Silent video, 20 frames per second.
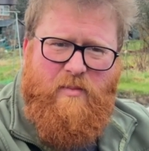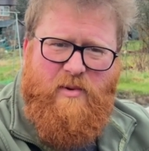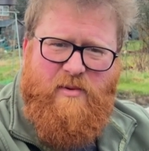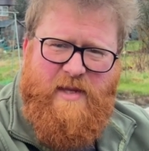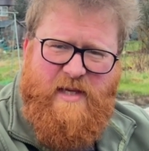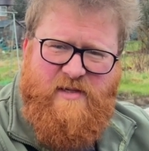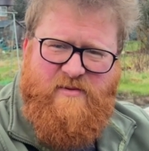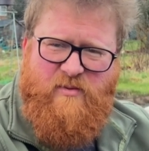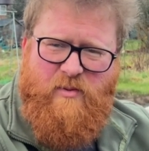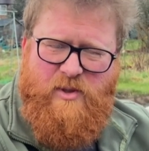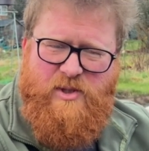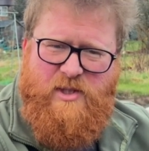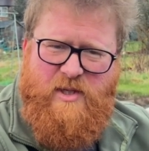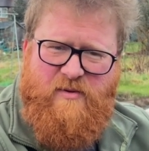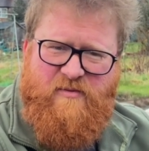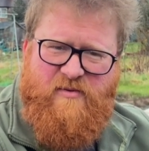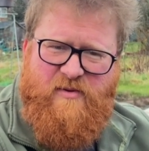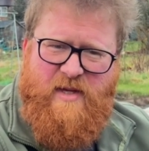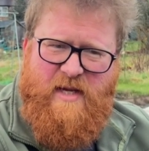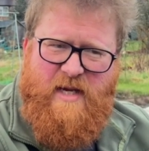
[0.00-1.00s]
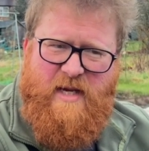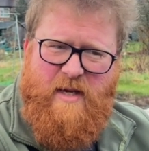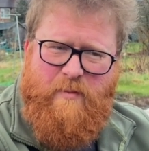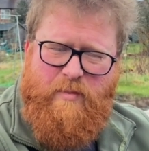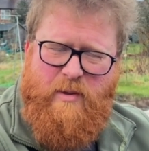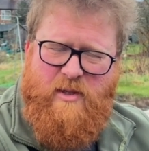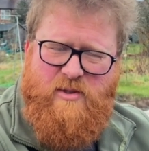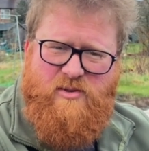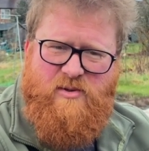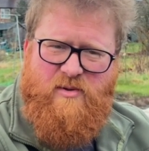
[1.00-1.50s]
But thanks for watching in for the
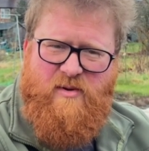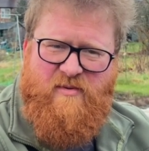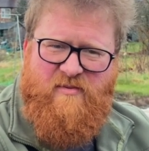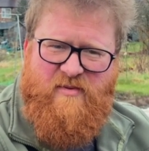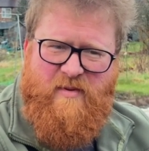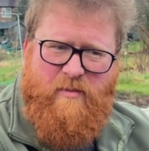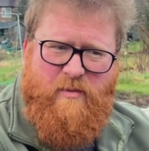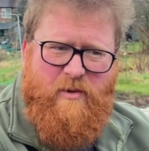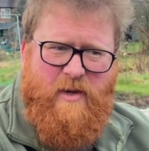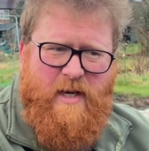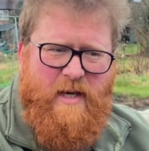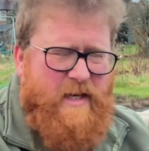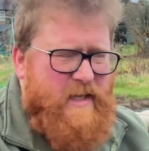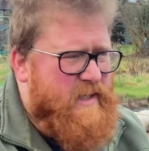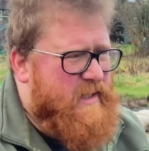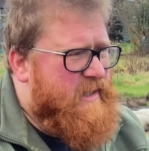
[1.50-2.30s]
pot tour in February.